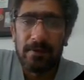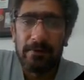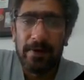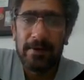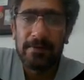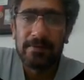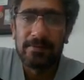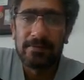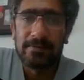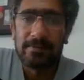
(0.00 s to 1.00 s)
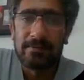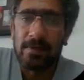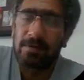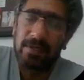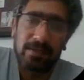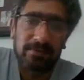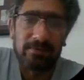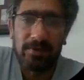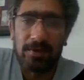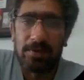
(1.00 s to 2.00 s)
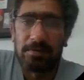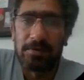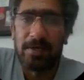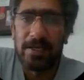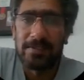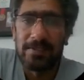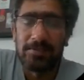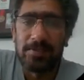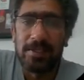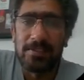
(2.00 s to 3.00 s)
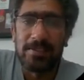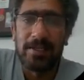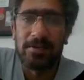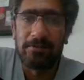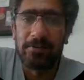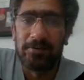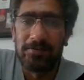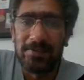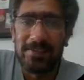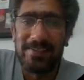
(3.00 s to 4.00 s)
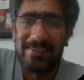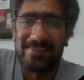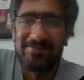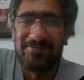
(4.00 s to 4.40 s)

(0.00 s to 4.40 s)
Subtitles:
Right? Oh yeah, we are talking about classics, so that's the end of the rules.